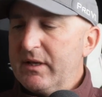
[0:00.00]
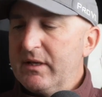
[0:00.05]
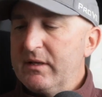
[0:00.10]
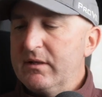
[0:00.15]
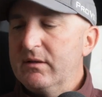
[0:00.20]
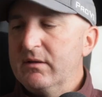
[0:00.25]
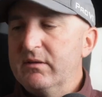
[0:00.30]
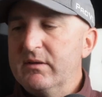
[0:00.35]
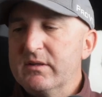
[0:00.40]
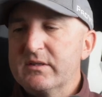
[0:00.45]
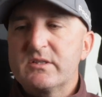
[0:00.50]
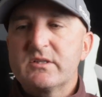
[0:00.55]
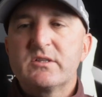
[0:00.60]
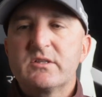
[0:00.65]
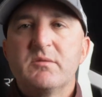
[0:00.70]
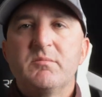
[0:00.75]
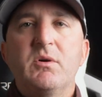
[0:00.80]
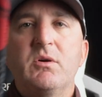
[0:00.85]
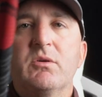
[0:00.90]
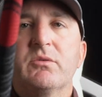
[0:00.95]
And this is
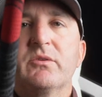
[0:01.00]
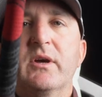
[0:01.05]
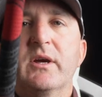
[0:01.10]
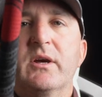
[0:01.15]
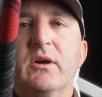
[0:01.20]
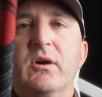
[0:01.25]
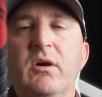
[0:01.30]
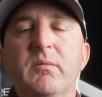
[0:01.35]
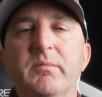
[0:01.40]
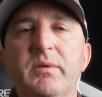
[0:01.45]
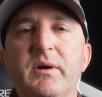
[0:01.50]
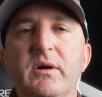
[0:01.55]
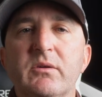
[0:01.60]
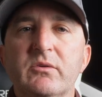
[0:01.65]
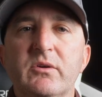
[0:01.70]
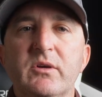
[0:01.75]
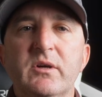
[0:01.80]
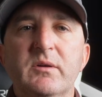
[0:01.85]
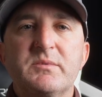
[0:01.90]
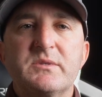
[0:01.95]
the
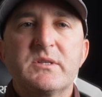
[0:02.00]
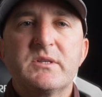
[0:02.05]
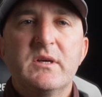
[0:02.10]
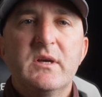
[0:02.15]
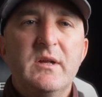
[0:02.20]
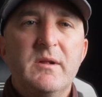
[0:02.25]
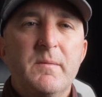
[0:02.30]
multi-compound grips.